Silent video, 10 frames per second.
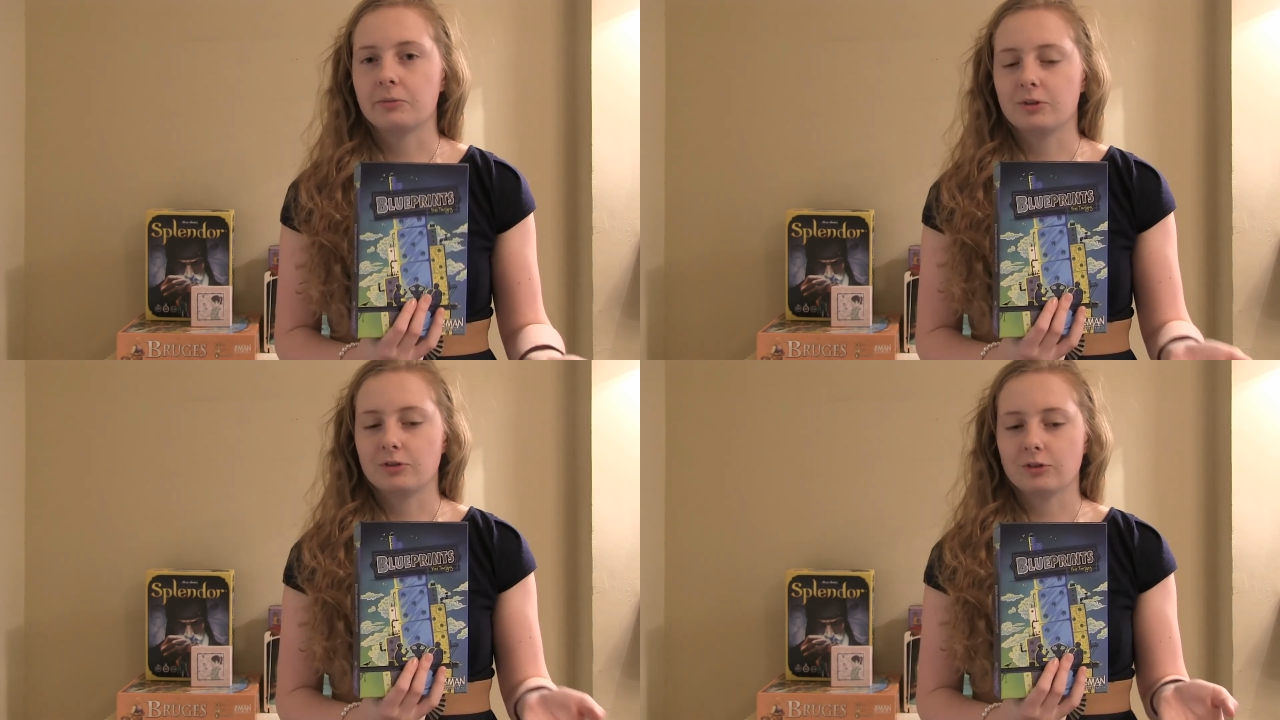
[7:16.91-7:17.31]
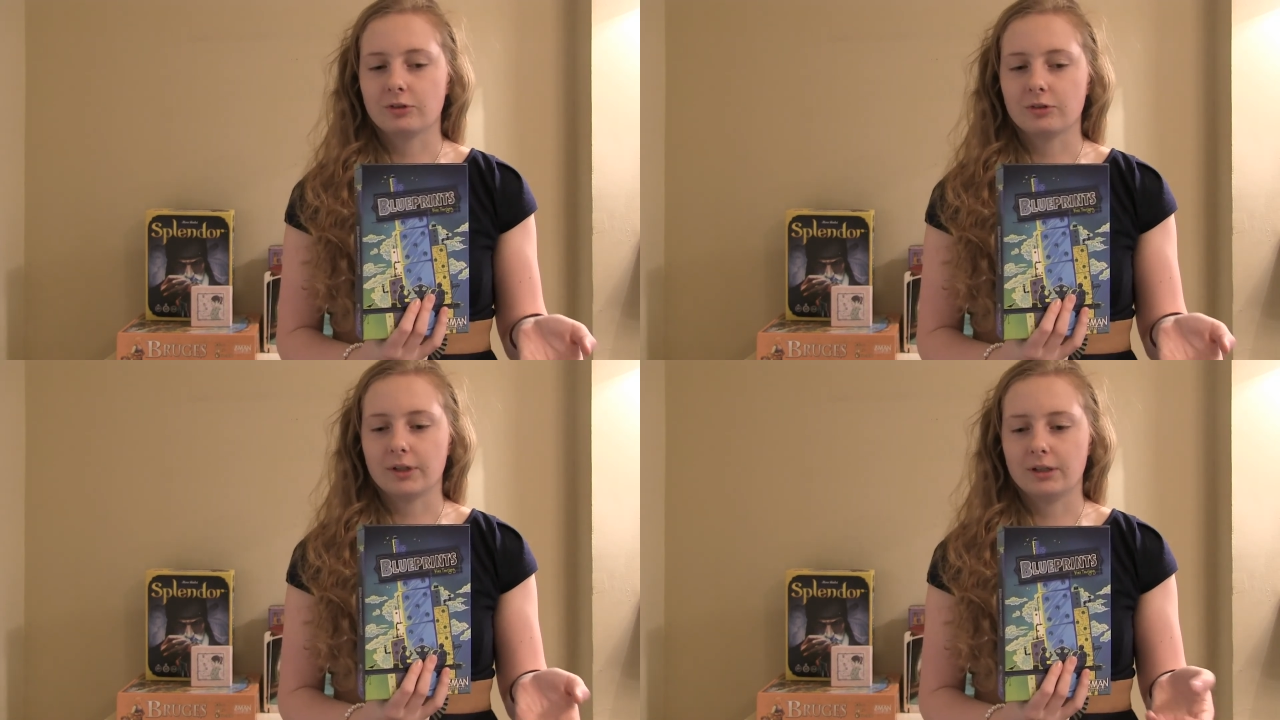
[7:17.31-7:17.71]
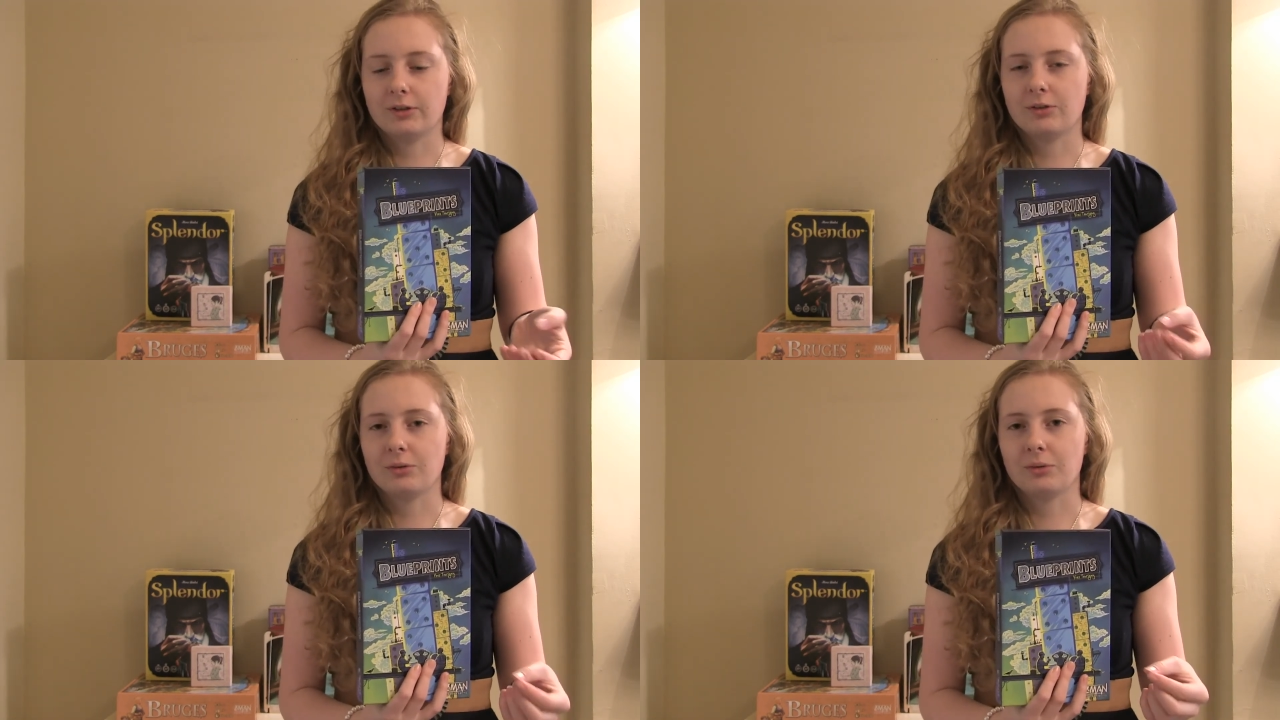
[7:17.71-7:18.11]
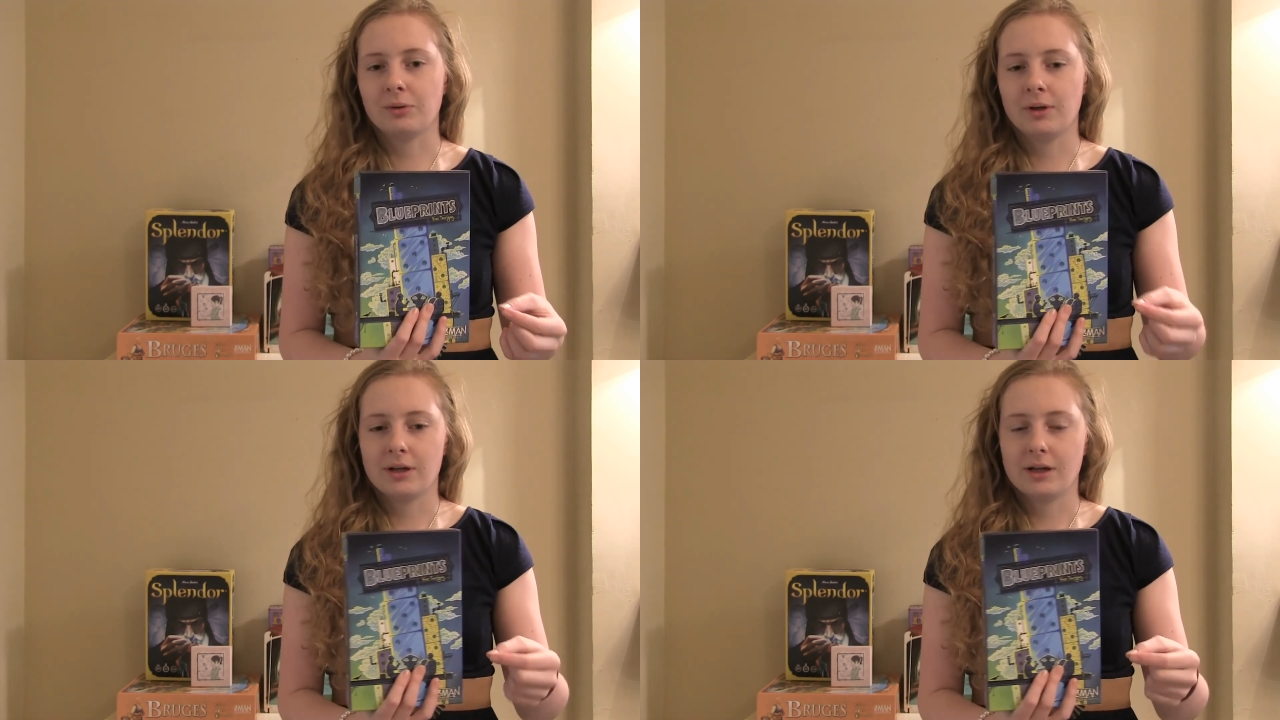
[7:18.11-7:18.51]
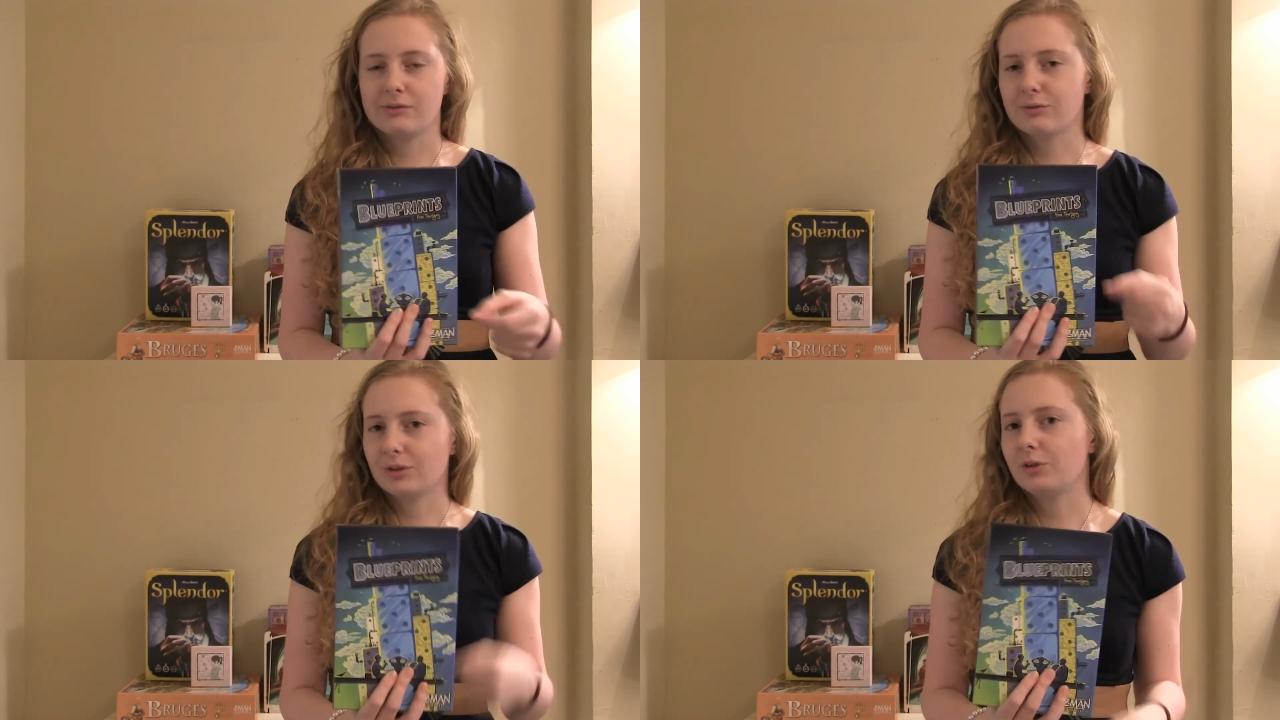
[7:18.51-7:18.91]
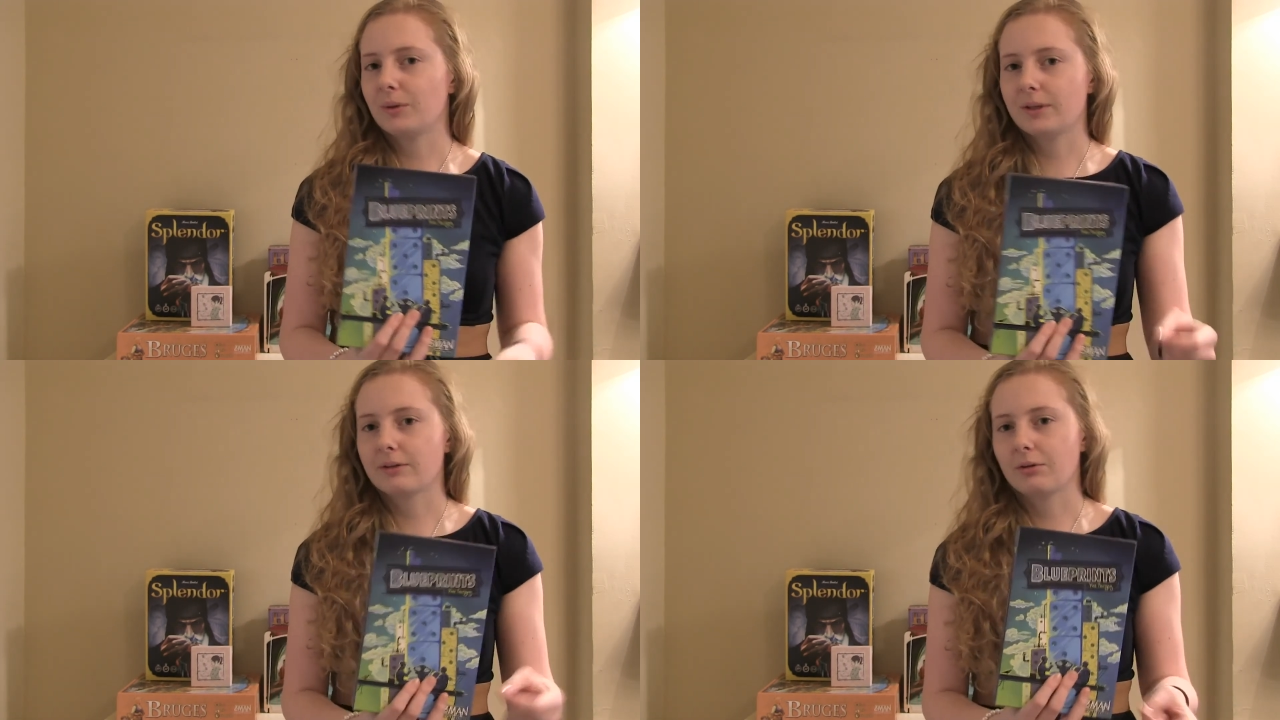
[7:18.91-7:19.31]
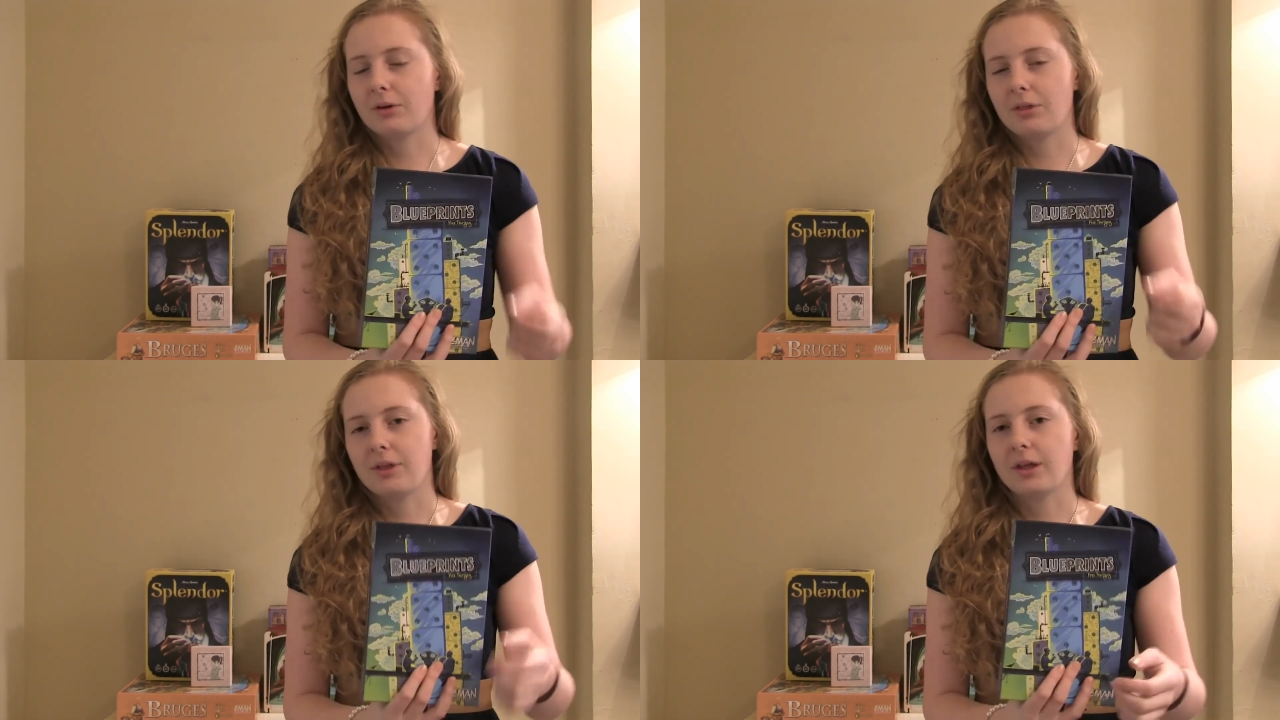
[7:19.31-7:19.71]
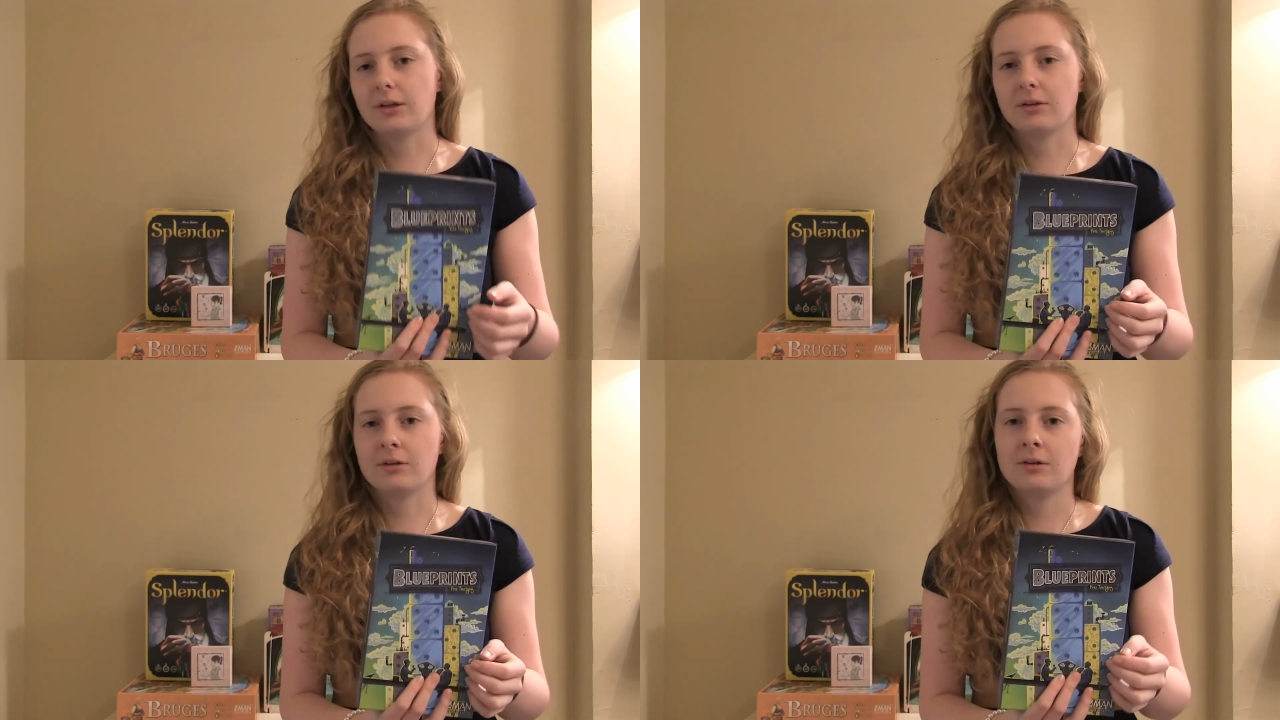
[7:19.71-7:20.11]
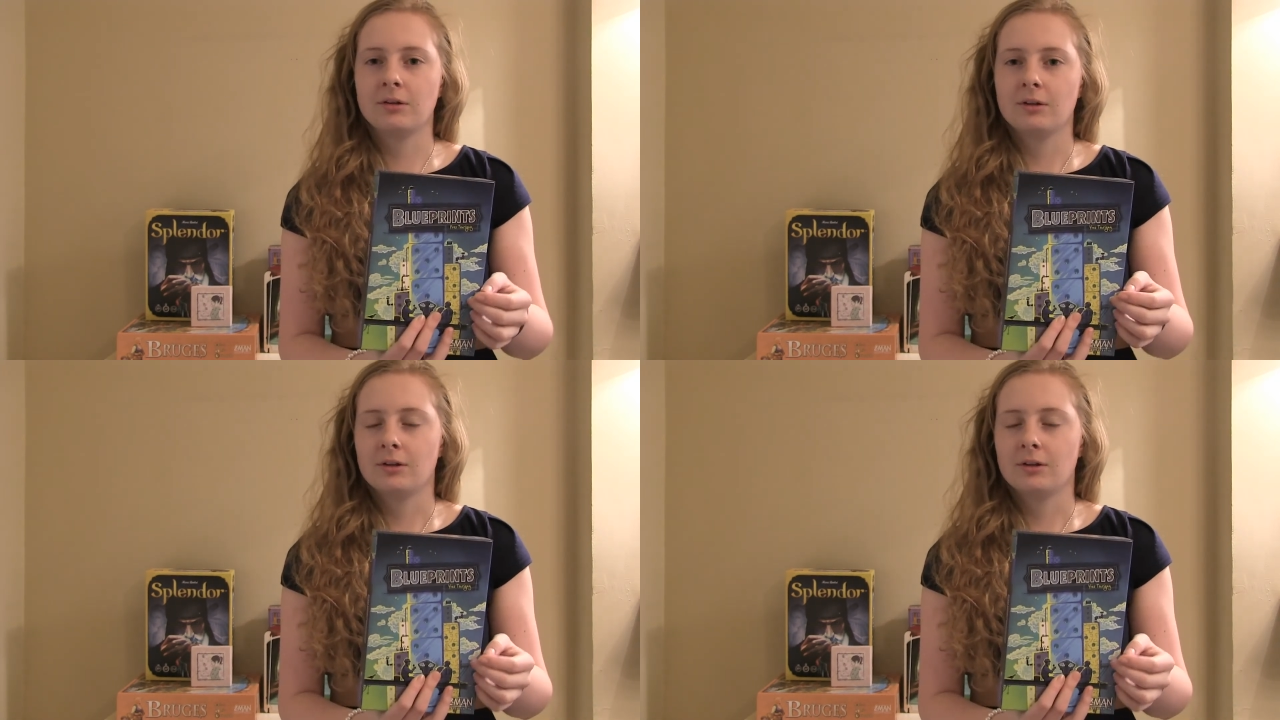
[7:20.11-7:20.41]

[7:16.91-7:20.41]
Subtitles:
which just leads to everyone doing their own thing and